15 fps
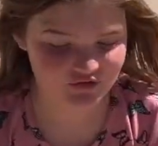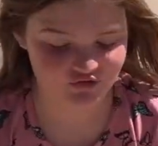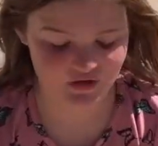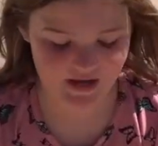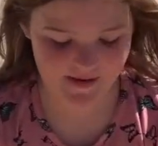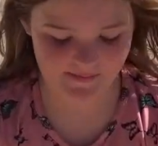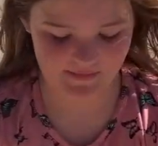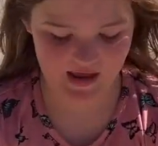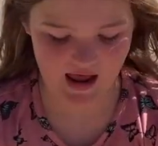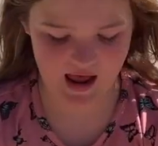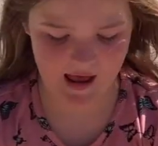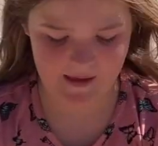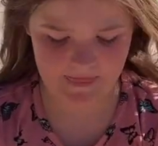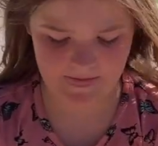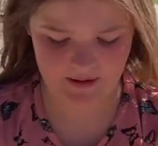dream
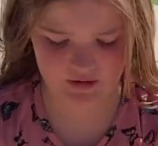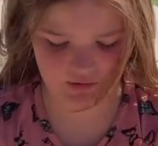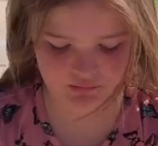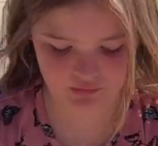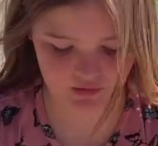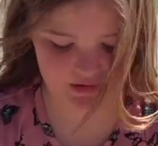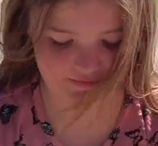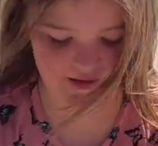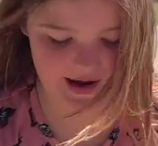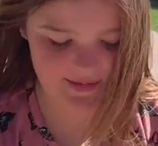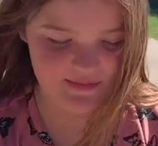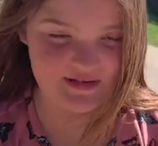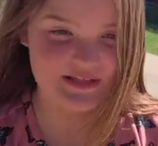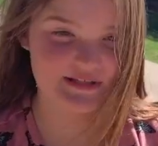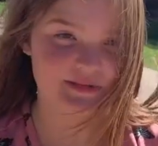that the
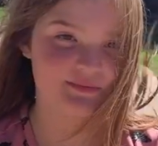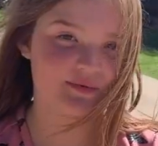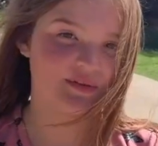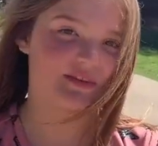coronavirus will